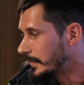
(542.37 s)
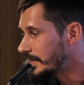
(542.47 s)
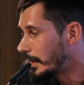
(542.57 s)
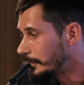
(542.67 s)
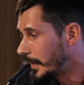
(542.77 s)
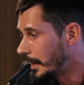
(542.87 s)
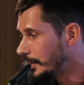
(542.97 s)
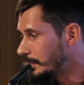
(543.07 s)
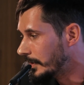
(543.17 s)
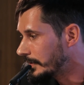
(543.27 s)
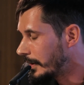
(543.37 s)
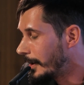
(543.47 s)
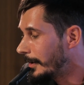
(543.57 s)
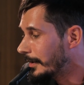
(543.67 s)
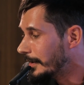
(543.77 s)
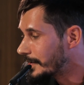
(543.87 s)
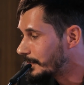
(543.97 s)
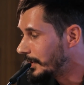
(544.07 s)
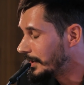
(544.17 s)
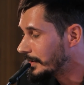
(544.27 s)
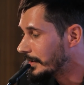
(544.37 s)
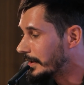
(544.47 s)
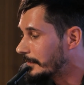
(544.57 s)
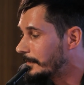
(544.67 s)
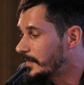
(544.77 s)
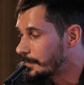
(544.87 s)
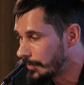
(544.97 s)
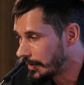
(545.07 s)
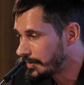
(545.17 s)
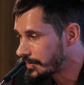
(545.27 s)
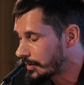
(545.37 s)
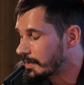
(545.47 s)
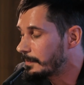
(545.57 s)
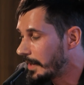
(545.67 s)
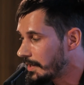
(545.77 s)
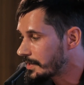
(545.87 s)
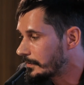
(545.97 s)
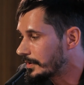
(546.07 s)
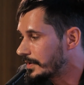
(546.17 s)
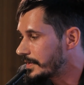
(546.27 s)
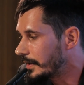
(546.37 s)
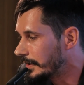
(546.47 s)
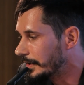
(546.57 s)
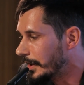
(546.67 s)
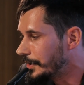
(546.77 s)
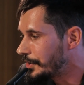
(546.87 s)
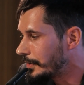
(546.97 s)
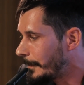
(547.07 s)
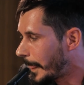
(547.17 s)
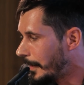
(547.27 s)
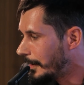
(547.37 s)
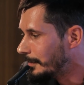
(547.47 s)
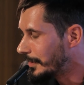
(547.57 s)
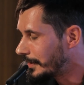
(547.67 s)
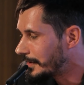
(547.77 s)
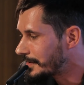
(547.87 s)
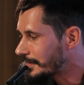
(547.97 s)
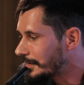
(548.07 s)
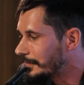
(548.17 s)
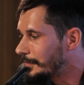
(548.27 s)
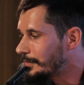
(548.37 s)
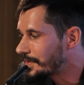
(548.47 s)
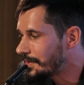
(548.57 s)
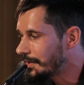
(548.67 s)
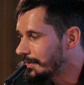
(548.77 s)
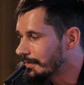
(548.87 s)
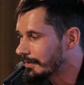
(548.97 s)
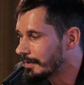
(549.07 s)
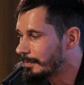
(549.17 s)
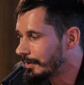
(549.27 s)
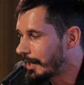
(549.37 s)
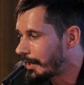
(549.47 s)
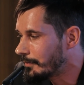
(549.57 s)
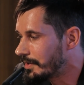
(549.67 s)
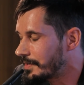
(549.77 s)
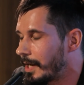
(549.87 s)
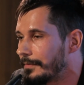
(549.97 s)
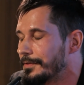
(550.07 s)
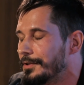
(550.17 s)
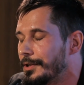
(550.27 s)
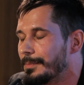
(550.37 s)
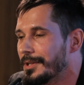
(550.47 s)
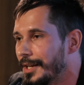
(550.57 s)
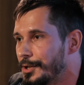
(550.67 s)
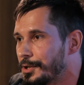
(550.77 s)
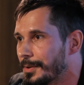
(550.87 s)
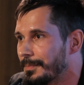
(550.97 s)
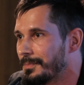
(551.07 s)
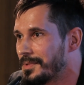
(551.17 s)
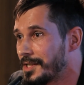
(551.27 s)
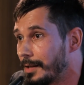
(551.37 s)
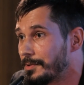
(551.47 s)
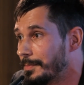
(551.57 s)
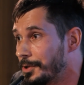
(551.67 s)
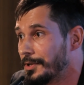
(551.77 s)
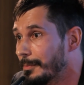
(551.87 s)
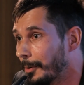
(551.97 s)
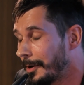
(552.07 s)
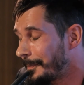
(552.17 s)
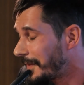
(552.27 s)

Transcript: self-management as being a place and space for this alienation, because if you see, it began with self-determination, Selbstbestimmung,